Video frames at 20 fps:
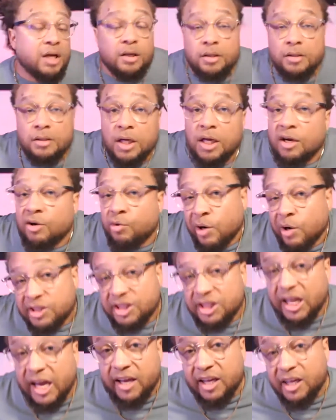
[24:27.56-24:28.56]
He didn't
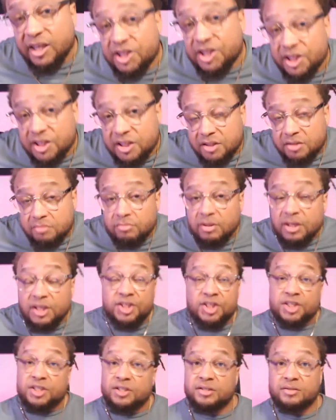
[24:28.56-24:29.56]
question that. He just, he
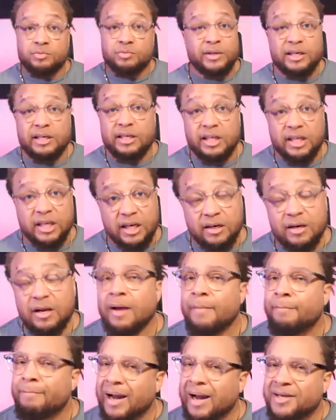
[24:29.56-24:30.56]
just went and did it.
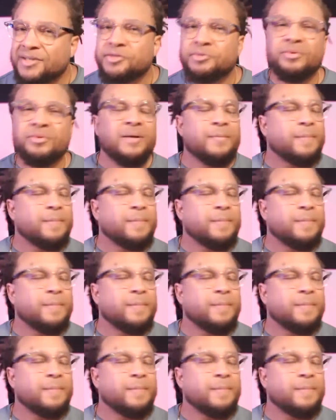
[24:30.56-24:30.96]
Mind you,